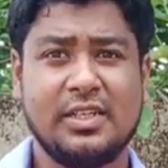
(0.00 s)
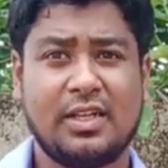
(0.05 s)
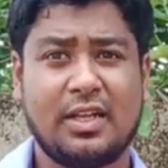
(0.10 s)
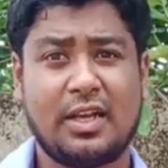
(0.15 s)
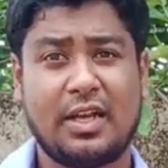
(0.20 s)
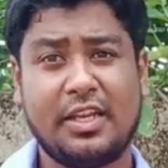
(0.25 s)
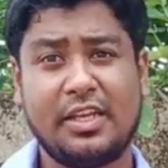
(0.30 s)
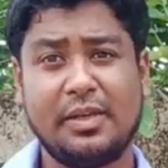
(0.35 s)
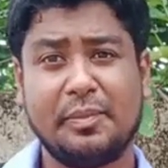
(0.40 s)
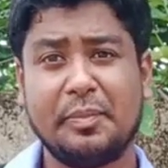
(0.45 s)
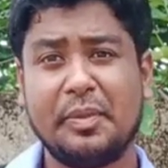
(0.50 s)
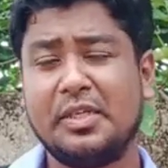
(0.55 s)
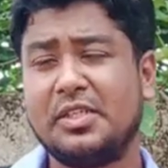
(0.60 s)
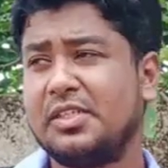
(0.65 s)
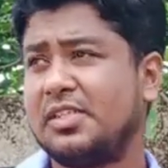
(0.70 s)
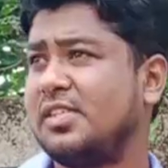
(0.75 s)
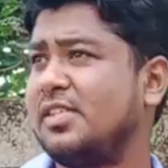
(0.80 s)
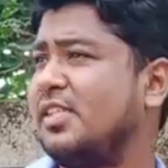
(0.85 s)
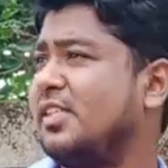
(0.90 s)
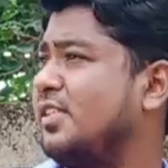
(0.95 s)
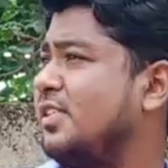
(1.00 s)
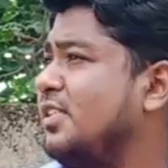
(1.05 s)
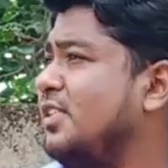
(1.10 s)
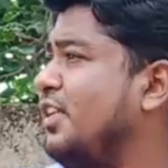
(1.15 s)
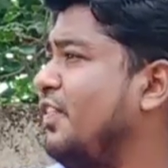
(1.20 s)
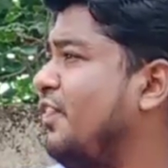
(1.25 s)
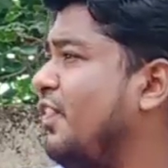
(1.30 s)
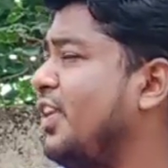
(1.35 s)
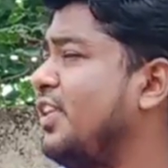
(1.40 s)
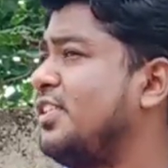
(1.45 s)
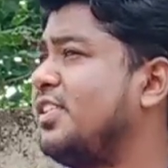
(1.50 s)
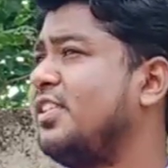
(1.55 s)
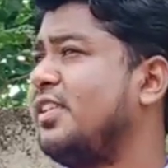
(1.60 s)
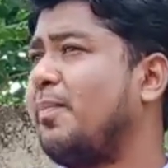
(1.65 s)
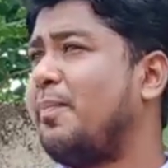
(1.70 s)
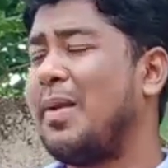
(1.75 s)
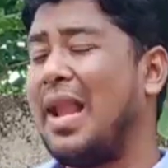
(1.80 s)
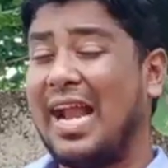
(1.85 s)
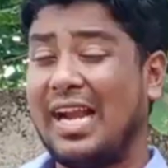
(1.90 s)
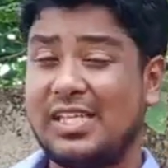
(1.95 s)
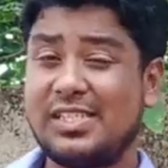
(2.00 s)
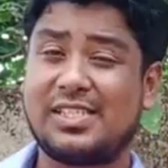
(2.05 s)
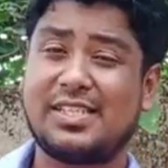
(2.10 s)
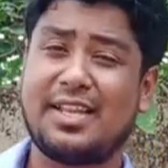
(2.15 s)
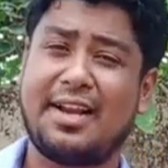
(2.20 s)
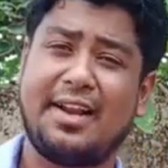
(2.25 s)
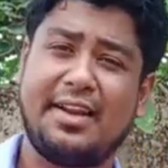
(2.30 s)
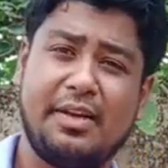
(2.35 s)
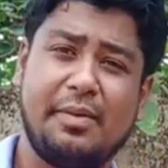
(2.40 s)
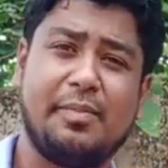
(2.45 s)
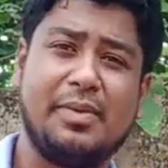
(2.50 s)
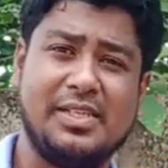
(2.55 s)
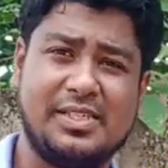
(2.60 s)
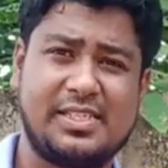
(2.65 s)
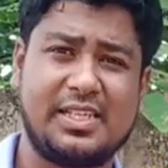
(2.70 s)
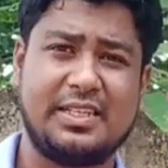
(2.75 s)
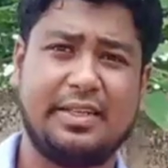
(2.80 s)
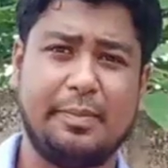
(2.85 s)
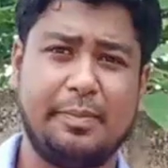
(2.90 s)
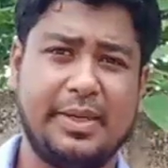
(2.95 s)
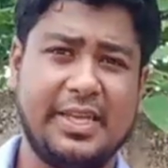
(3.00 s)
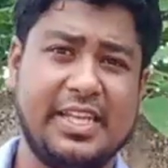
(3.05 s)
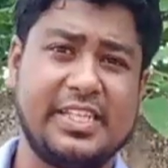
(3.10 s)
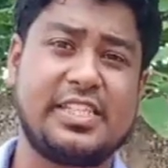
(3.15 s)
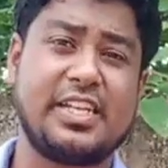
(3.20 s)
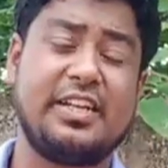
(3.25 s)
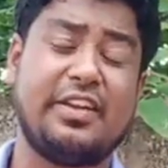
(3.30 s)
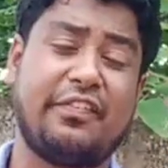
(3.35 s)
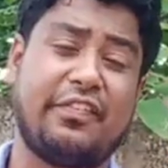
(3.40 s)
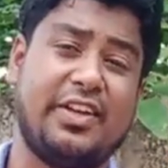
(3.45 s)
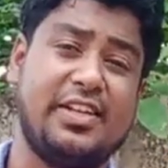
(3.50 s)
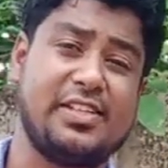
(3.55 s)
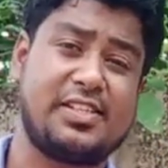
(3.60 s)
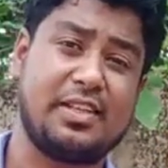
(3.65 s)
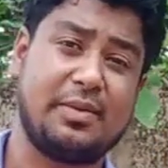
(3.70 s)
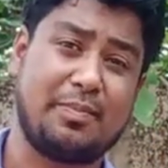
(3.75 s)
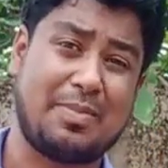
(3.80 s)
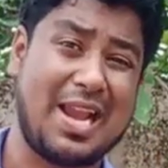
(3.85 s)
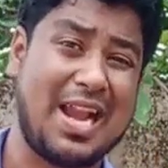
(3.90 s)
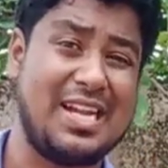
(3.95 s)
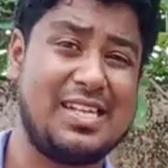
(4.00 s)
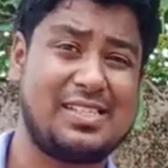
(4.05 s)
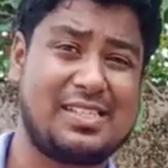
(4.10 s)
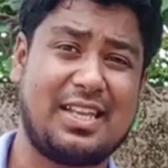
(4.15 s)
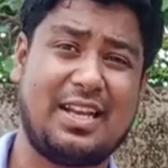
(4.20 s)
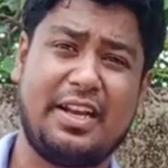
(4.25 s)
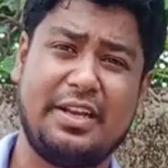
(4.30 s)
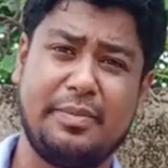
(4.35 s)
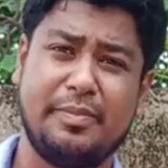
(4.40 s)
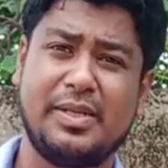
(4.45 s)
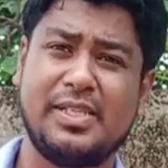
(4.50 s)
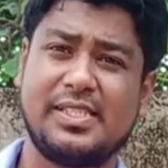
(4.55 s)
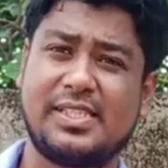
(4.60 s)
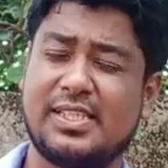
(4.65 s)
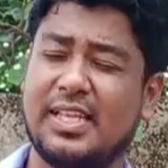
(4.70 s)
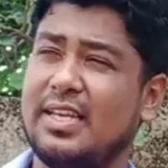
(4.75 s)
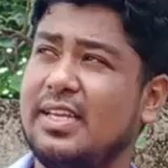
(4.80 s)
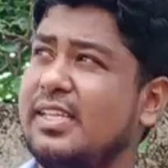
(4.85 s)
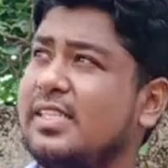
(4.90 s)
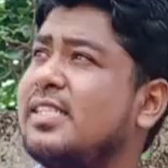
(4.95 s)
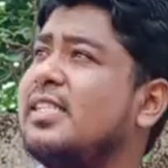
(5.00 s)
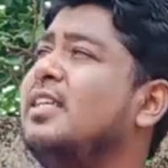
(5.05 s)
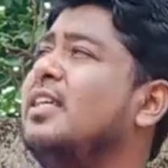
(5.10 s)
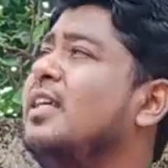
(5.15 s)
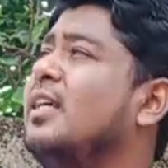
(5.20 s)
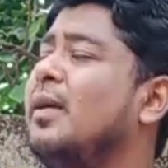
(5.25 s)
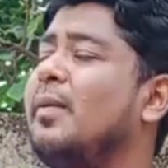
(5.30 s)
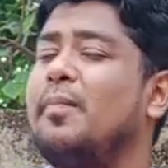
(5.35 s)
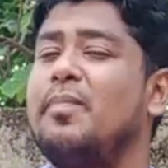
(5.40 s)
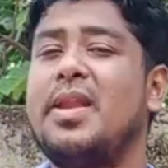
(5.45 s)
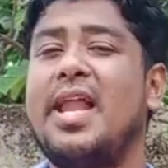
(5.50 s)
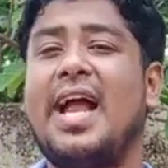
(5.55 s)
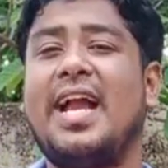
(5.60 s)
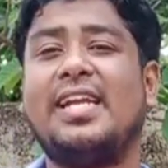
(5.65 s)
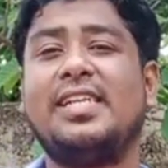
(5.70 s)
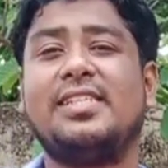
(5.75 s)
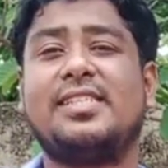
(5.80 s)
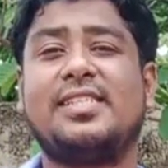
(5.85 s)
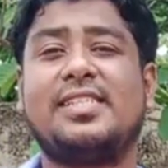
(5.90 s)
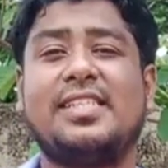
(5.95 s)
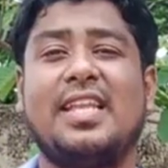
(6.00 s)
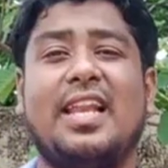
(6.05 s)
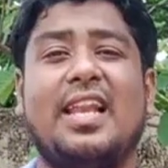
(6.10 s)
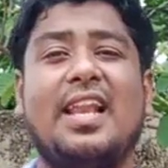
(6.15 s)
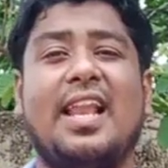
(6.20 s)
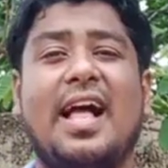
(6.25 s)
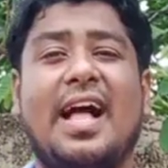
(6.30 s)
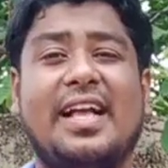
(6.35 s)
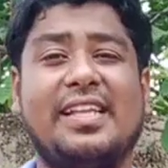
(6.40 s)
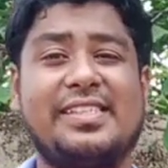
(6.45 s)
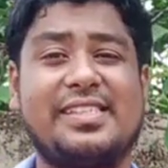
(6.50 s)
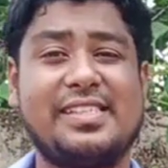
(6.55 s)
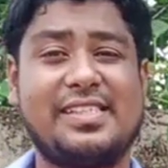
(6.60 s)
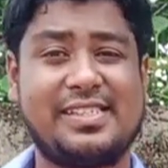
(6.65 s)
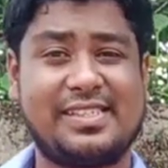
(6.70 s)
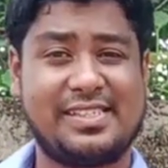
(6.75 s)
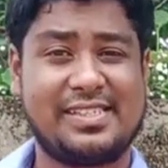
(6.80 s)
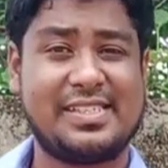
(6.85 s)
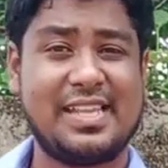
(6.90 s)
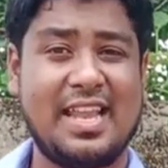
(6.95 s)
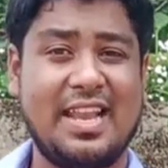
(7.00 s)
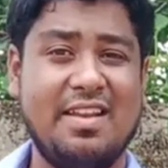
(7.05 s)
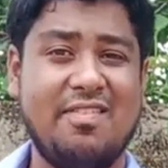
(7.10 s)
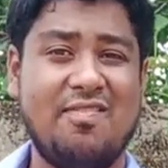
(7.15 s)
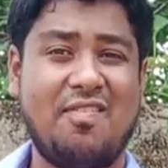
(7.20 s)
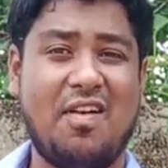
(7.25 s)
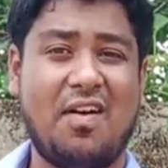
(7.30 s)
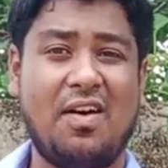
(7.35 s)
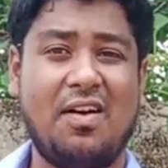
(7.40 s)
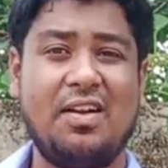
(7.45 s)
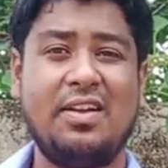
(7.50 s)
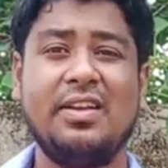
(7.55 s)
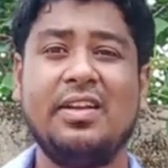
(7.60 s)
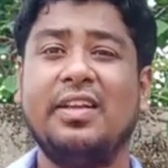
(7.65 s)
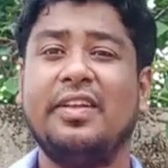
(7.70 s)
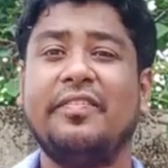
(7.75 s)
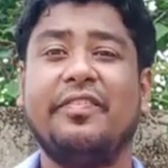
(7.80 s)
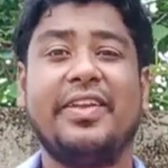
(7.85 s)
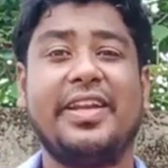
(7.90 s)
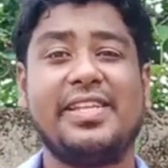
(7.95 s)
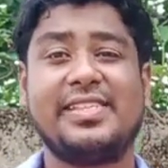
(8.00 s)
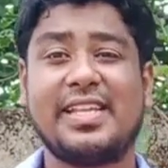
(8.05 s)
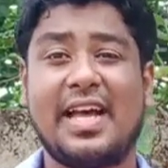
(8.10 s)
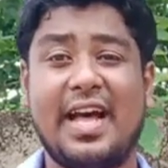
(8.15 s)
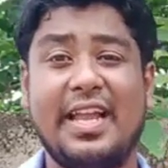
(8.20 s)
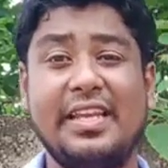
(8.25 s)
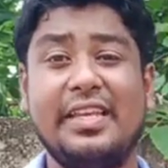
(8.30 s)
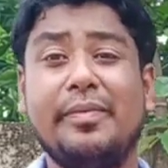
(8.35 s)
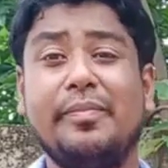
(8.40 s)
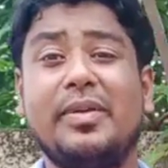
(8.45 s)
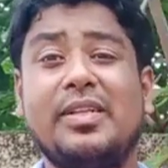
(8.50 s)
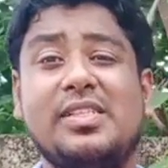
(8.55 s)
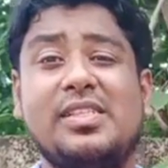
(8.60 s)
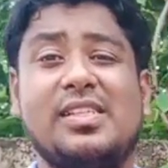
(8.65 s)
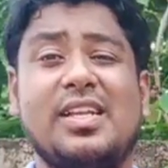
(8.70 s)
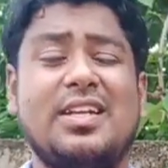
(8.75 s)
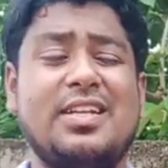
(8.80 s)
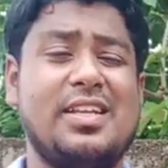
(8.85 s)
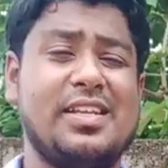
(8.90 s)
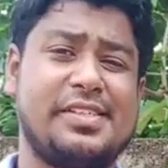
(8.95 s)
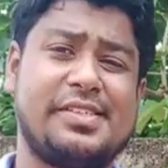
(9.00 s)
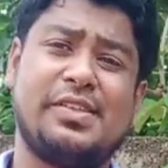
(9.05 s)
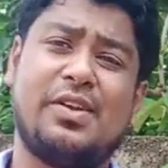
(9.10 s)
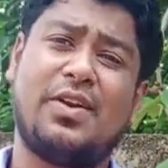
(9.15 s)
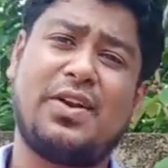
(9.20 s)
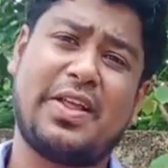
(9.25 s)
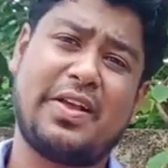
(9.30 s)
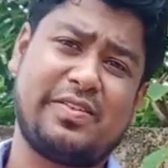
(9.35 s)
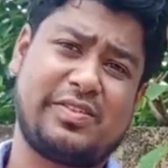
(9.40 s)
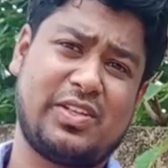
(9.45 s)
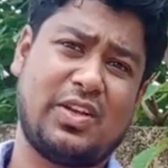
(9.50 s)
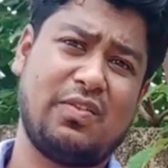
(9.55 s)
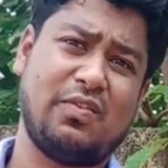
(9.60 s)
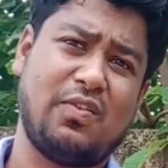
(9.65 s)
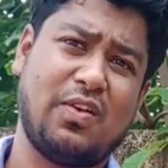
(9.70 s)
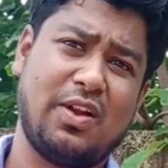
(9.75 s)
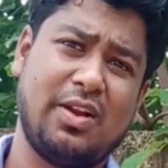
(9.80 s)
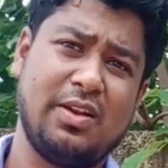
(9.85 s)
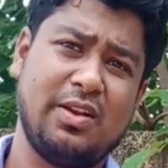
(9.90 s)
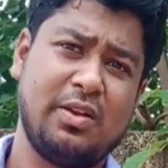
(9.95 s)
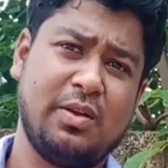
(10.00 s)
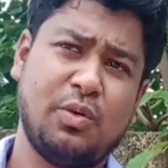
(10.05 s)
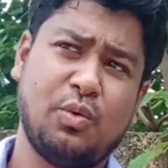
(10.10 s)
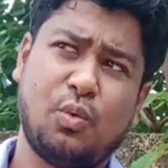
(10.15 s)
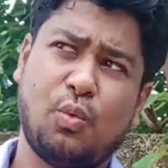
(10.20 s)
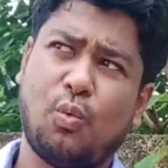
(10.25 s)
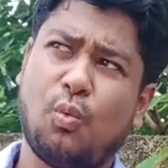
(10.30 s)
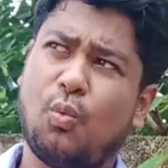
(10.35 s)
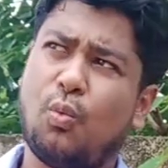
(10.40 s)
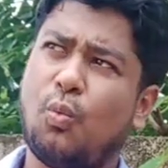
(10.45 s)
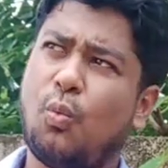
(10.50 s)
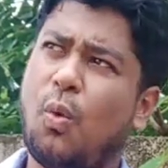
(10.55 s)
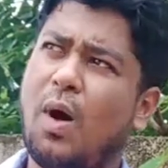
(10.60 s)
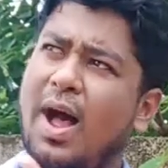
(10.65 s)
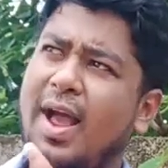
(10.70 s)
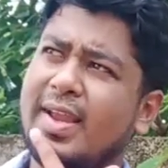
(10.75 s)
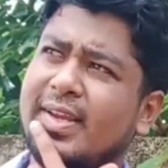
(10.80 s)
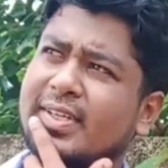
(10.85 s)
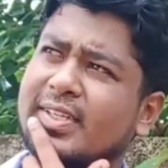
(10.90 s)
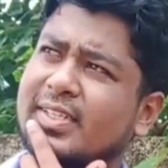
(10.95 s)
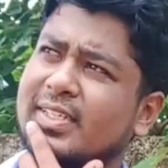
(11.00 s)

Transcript: The difference in the plant cell and animal cell, the major difference in plant cell and animal cell is plant cell has a cell wall, whereas animal cell does not have cell wall. Why?